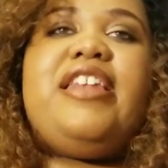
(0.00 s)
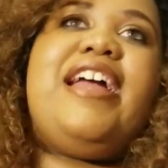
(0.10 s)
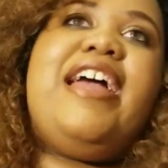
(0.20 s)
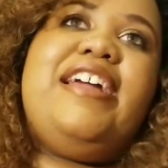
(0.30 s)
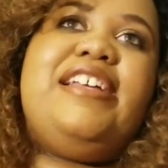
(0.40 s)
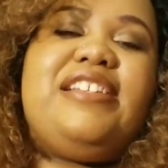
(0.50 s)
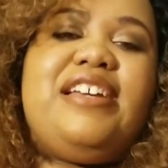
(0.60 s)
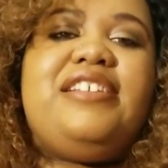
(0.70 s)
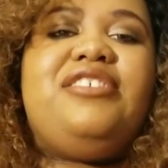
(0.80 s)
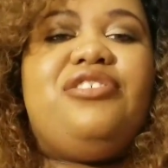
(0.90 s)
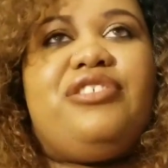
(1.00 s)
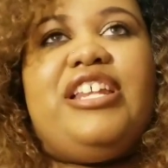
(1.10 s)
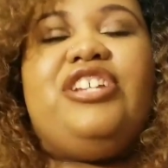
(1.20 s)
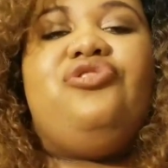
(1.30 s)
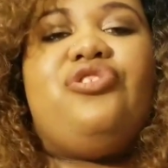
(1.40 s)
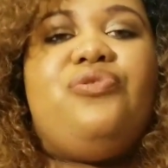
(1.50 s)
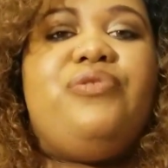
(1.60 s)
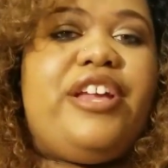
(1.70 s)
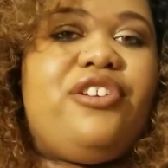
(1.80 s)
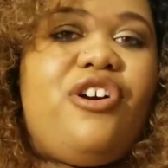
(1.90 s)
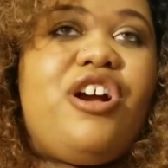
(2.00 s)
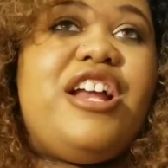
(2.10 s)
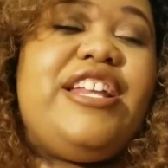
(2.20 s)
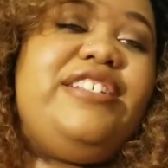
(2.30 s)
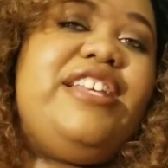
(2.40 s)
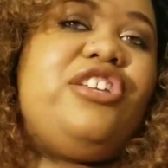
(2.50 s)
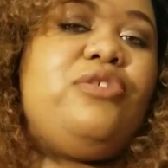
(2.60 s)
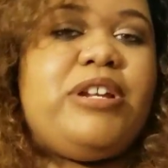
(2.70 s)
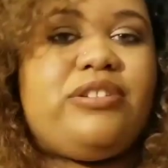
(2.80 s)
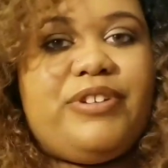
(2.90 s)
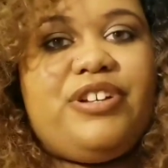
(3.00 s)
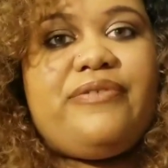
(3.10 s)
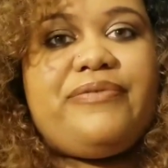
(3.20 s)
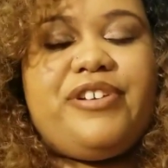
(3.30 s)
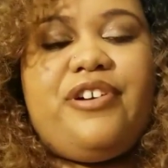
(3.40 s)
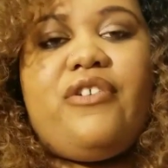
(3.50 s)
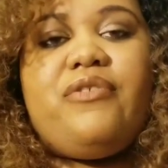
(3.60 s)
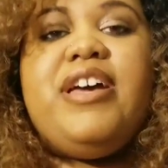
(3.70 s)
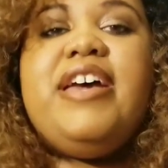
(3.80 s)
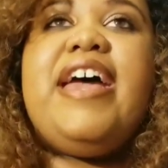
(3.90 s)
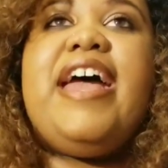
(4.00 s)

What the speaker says: like, hey, it's us, to let you know who they are, and then take you back to recovery home,